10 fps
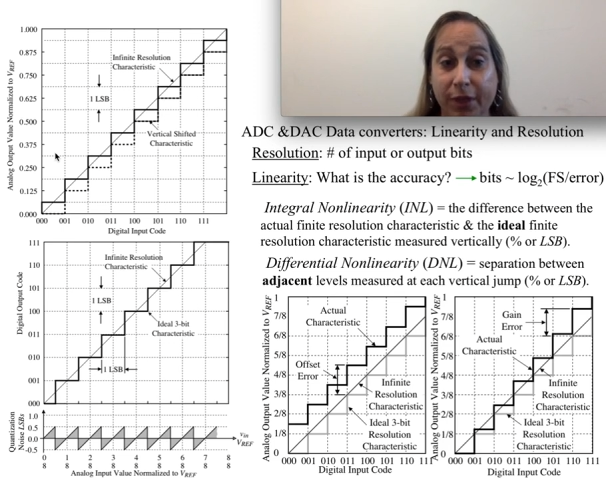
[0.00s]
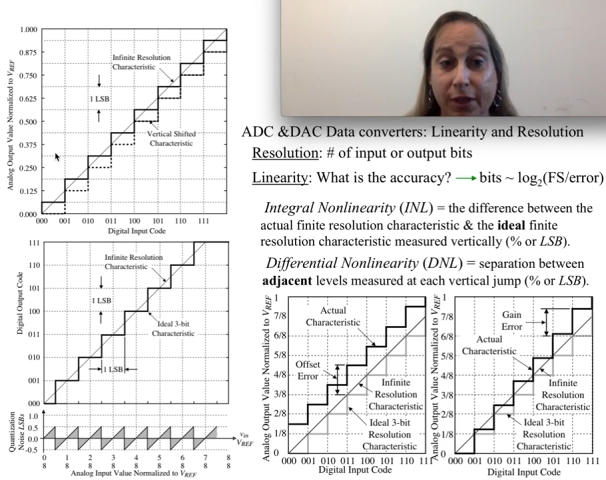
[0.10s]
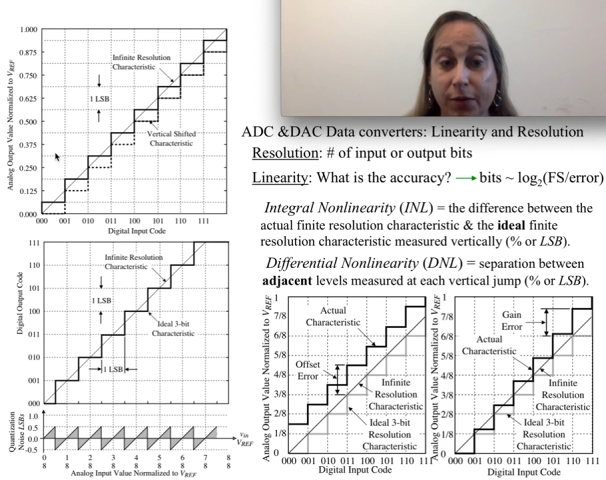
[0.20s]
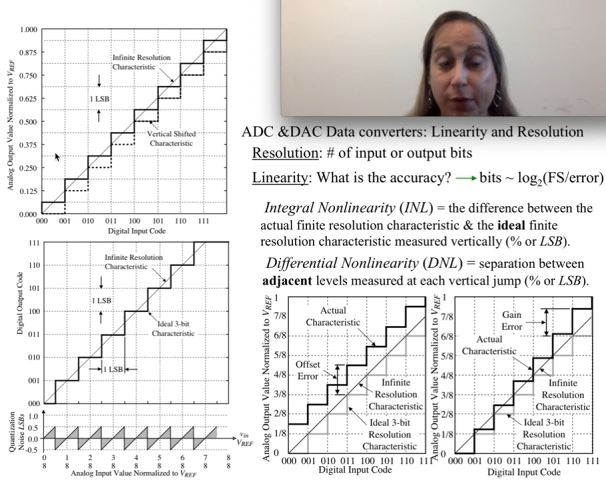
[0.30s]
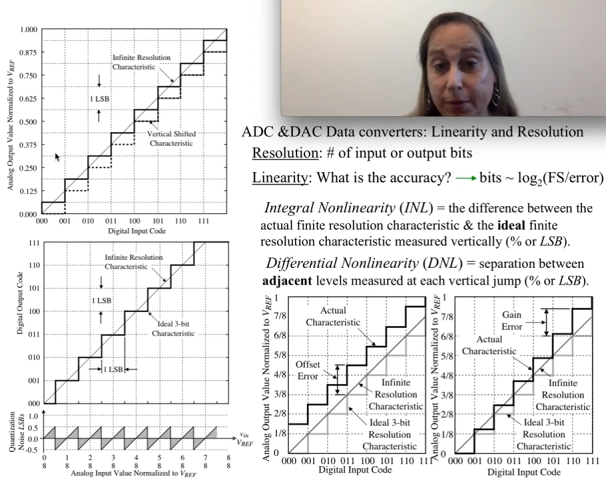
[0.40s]

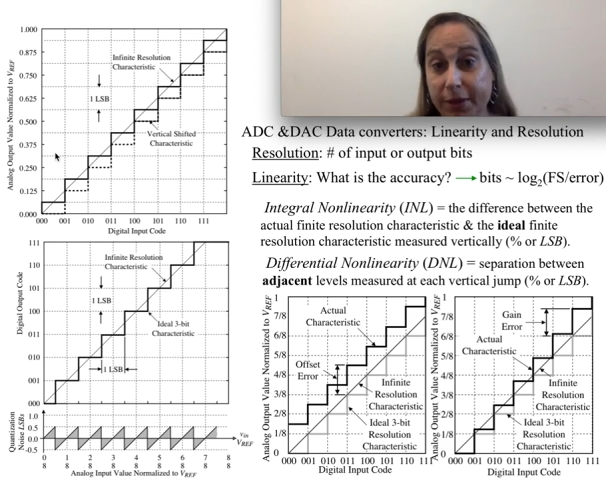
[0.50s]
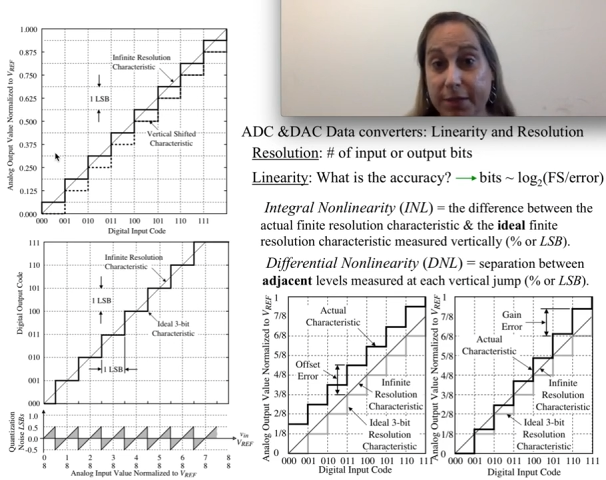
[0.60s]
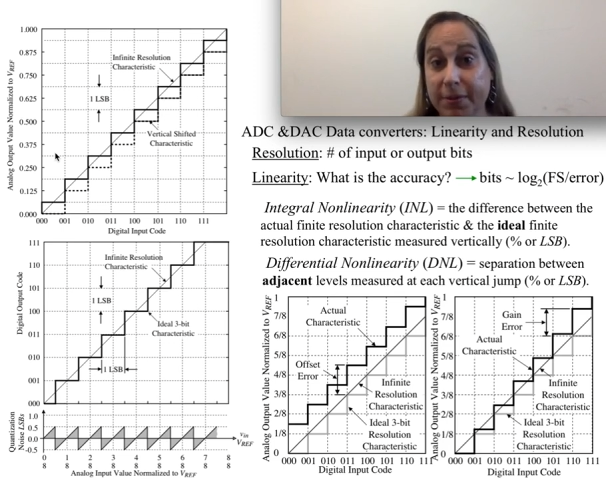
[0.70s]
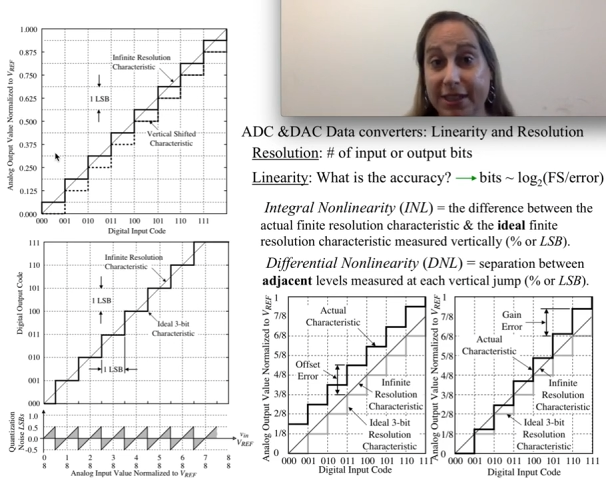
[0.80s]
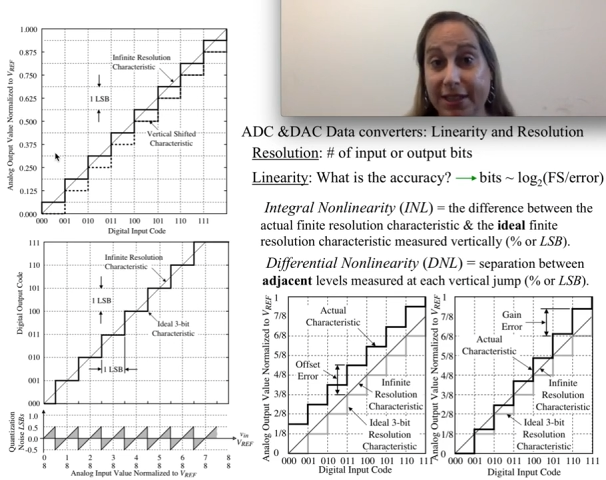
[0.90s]
You want to be
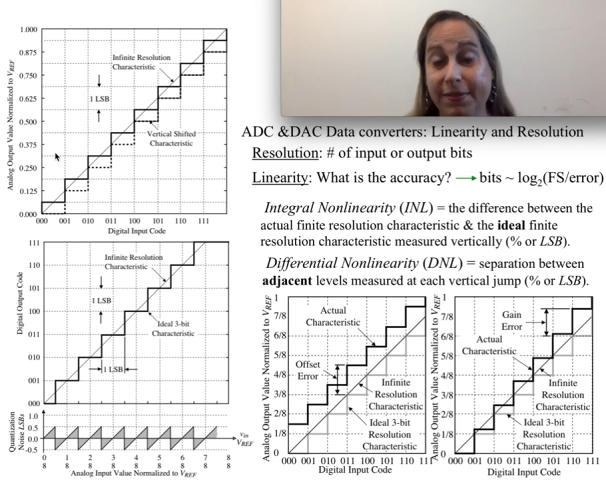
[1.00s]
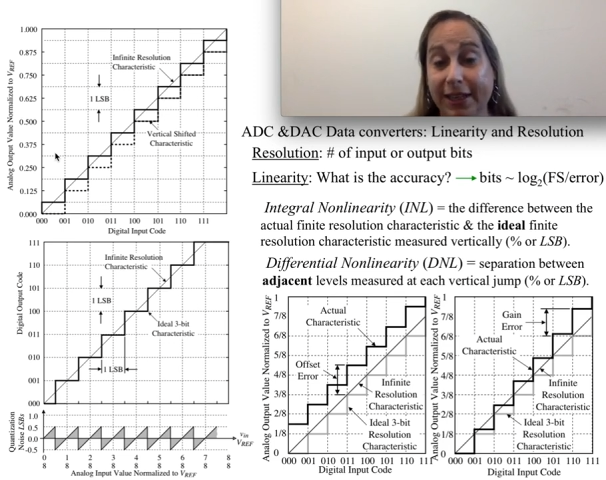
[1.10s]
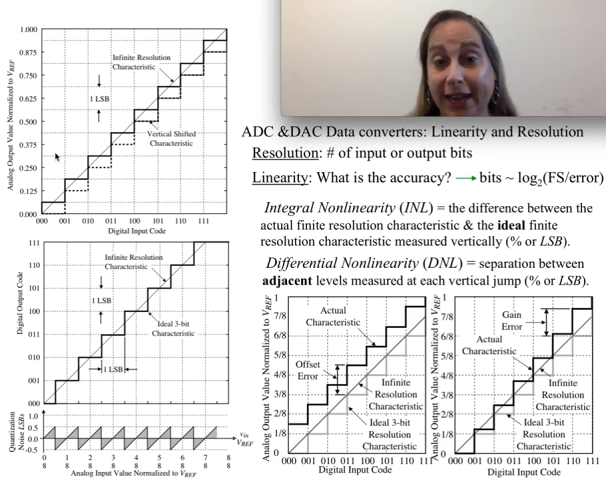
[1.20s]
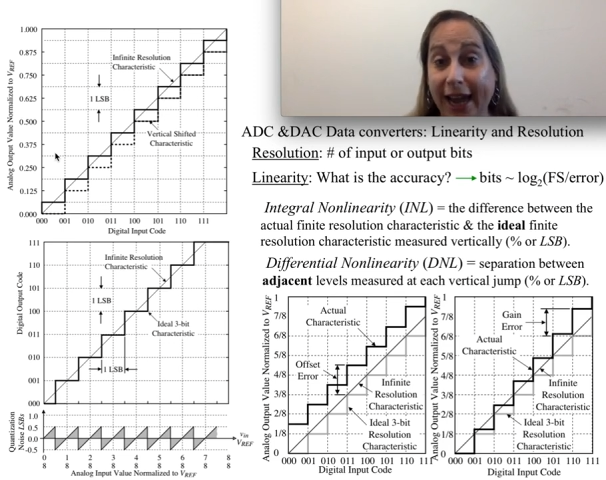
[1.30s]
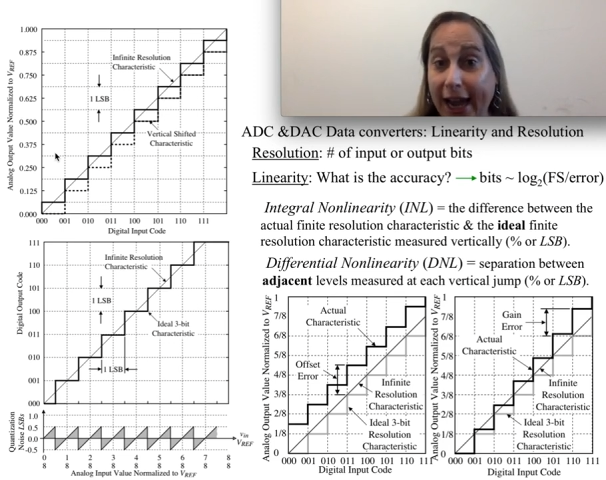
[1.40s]

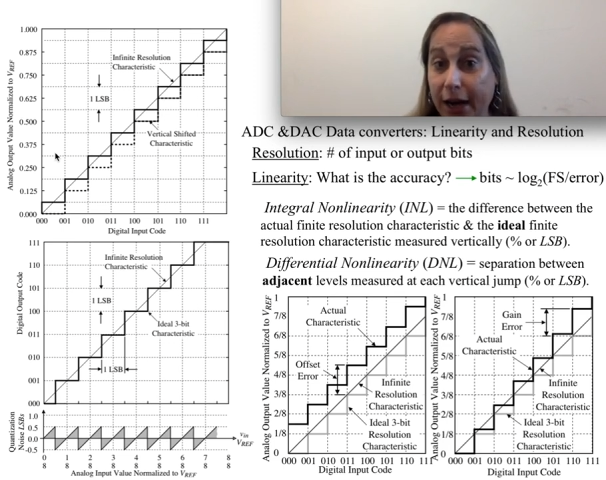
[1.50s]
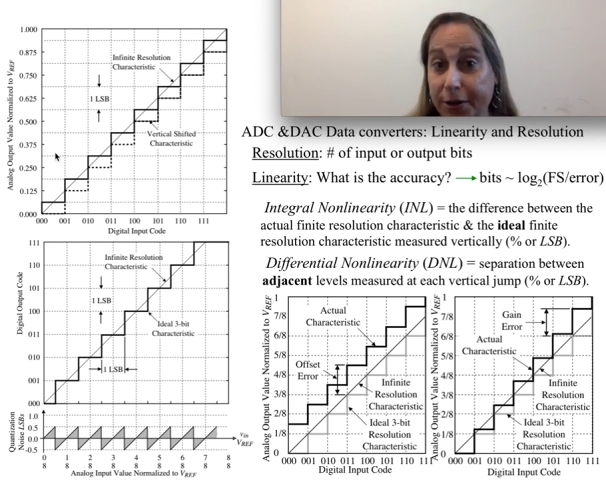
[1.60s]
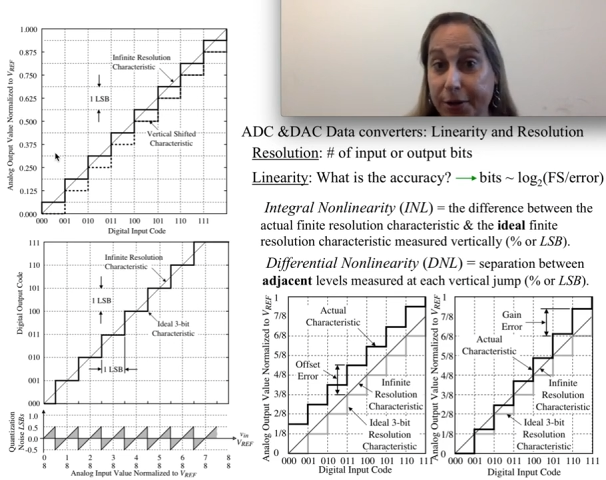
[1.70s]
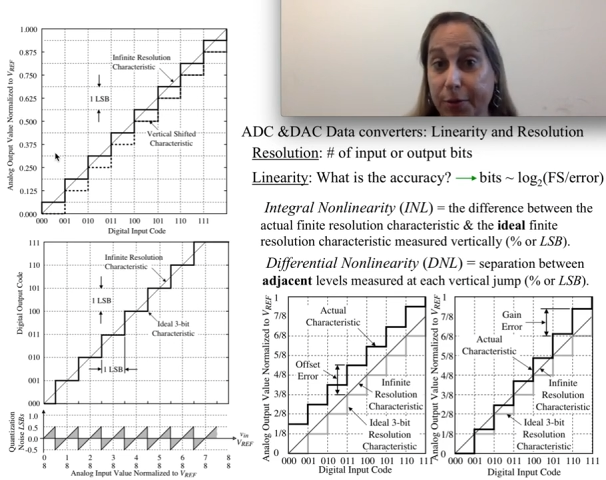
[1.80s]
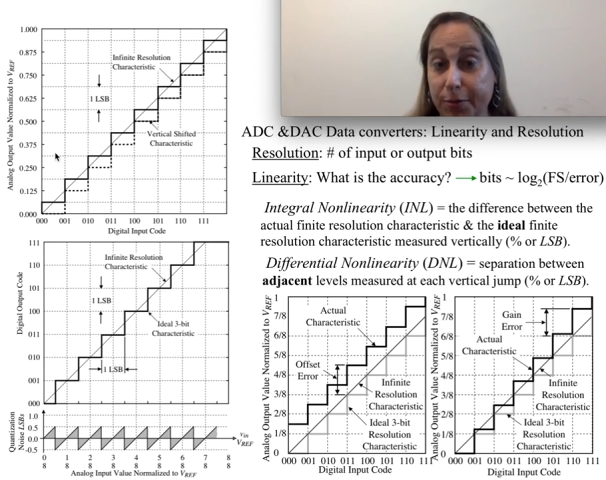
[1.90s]
specific on how
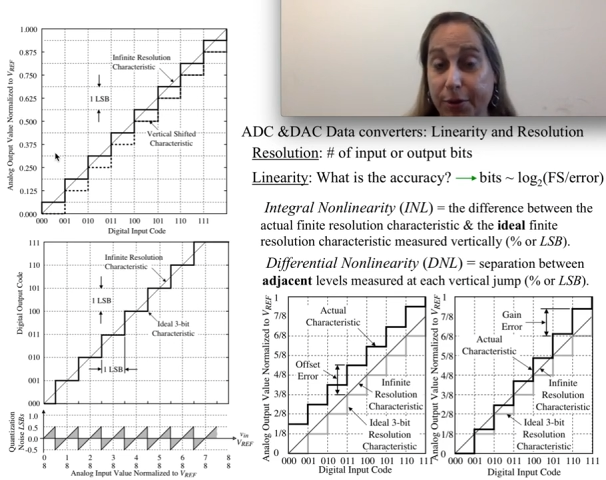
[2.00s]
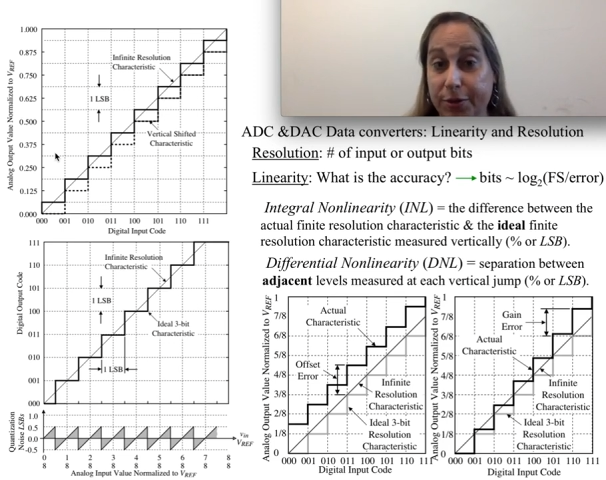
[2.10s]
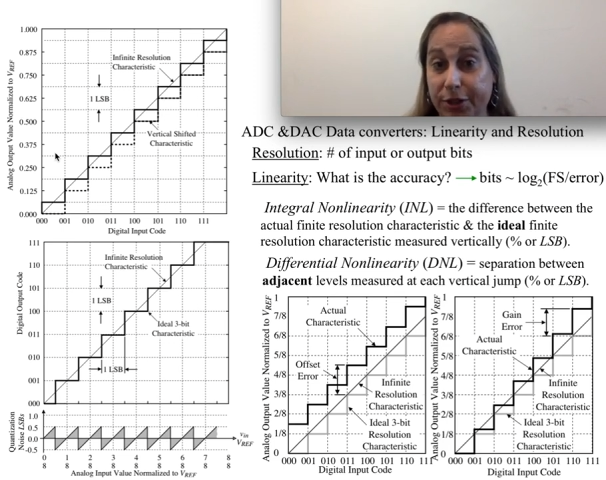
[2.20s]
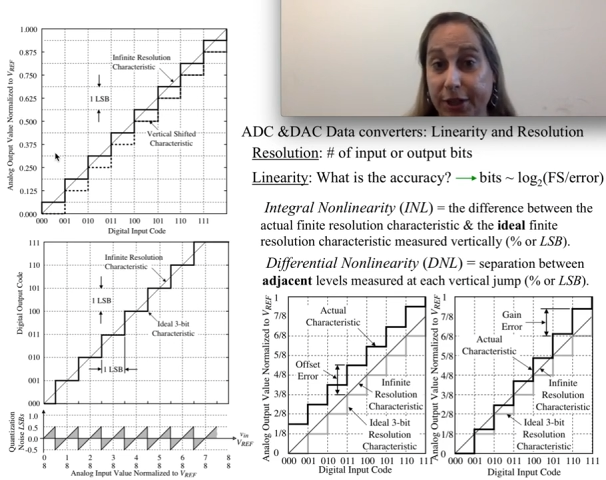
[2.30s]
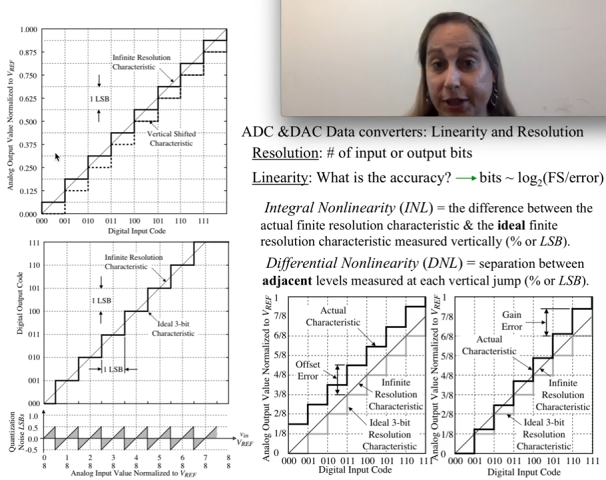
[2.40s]
you're
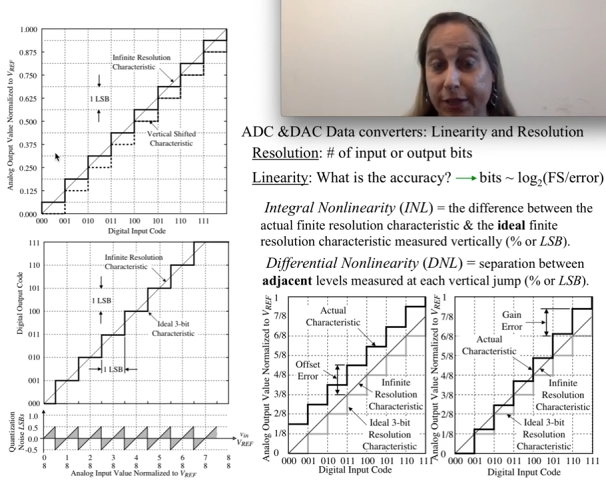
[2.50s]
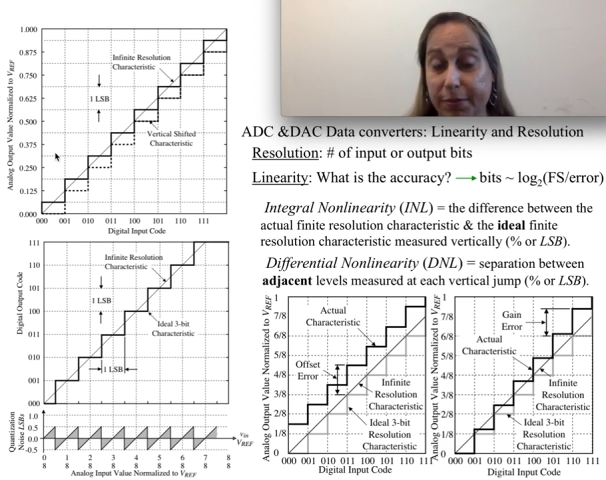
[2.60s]
approaching it,